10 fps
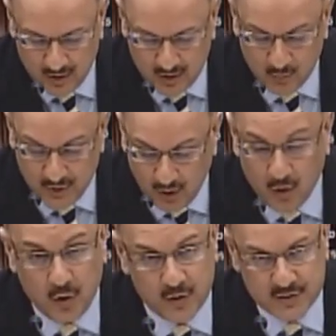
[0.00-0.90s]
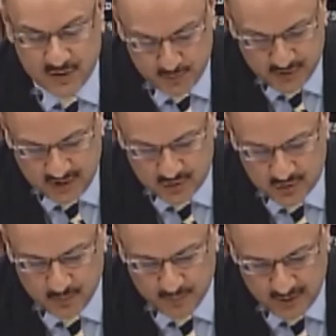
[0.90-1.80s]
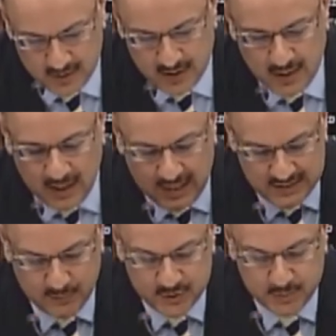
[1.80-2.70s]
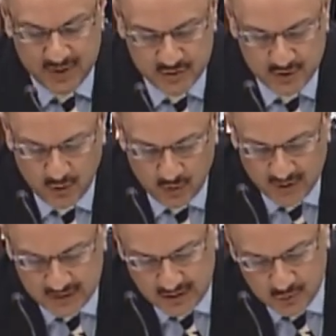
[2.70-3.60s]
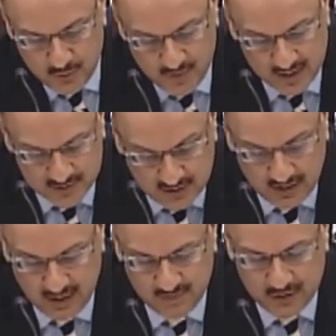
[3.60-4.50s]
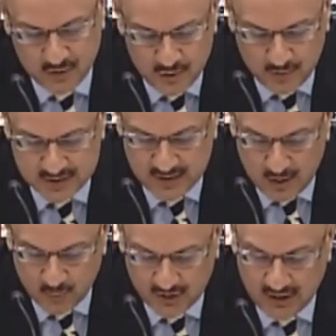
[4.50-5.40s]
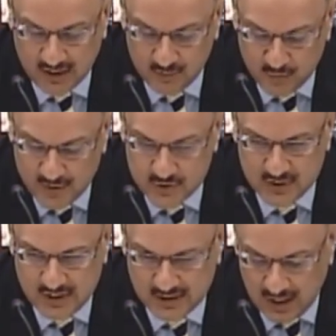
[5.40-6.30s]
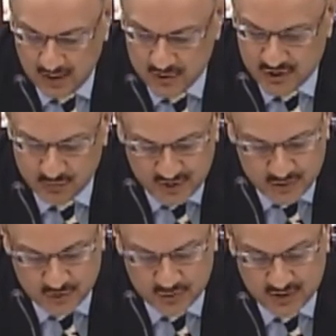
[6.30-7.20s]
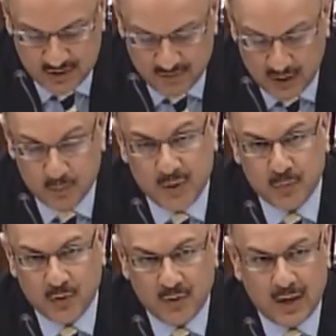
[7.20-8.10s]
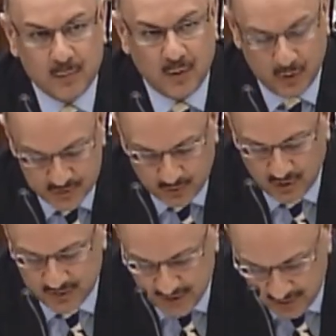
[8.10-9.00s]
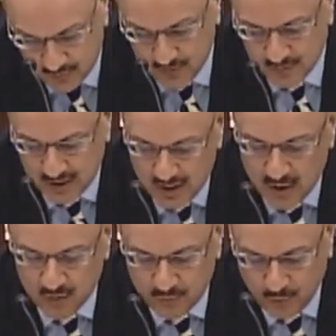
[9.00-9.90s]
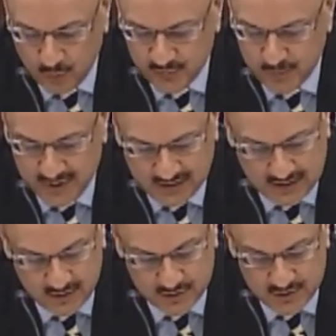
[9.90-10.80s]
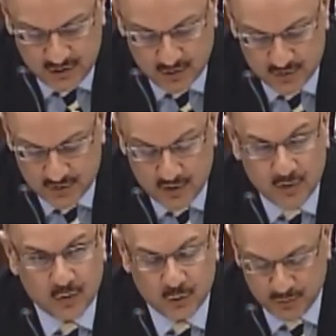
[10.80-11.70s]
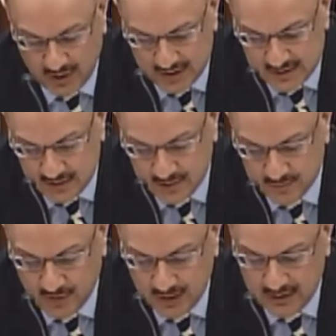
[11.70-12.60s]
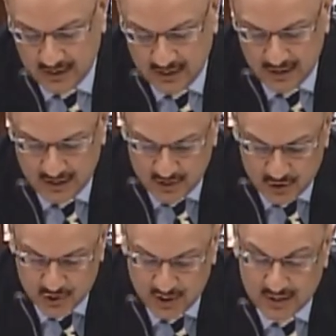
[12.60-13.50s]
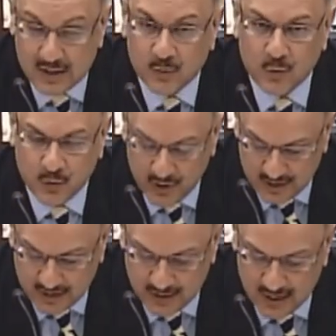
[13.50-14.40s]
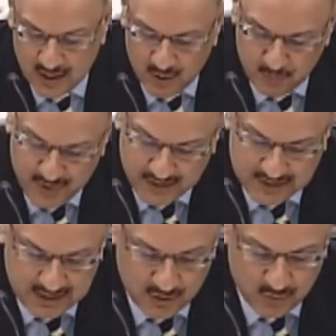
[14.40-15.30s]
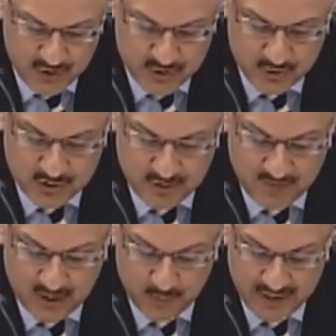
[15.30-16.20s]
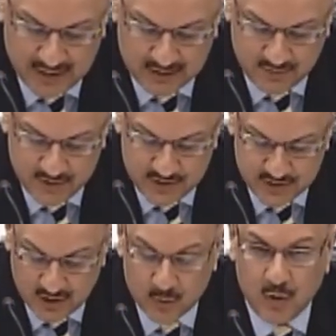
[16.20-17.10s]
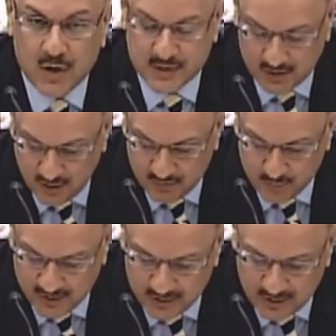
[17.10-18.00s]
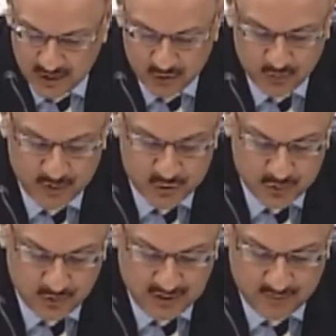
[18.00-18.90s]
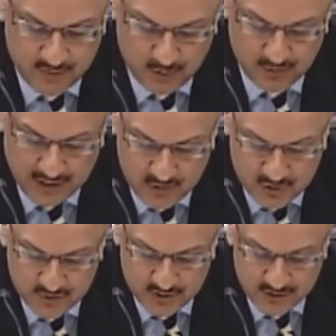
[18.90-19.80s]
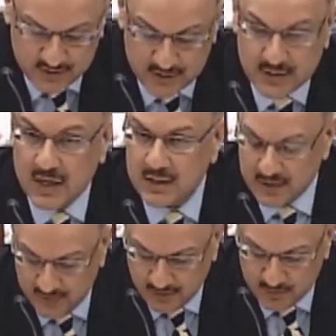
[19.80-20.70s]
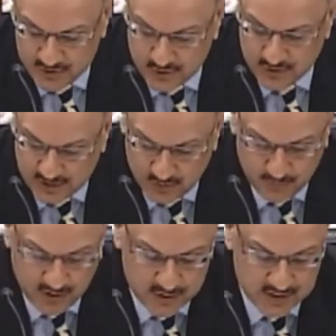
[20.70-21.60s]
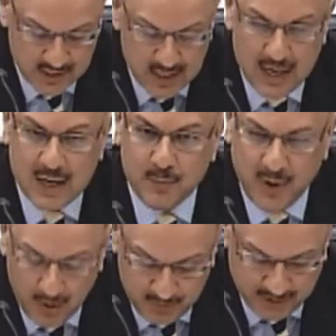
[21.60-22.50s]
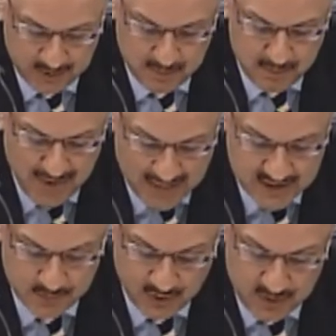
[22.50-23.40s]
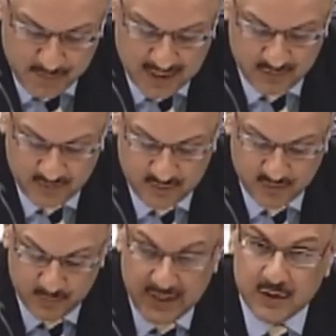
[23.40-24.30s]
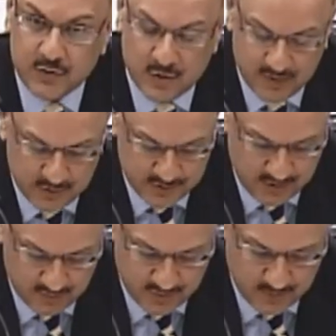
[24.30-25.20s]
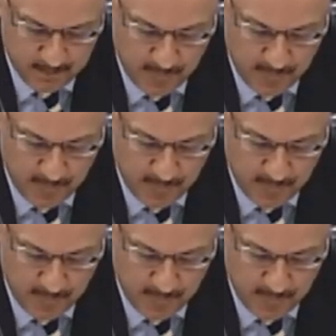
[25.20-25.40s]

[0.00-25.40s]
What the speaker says: we harness this potential? As it was mentioned already, in 2011, U.S. Networking and Information Technology Research and Development Program, also called NIDIRD, formed the Big Data Senior Steering Group to identify, initiate, and coordinate big data research and development activities across the government to ensure that federal agencies, the scientific research enterprise, and public maximally benefit from data-driven discovery.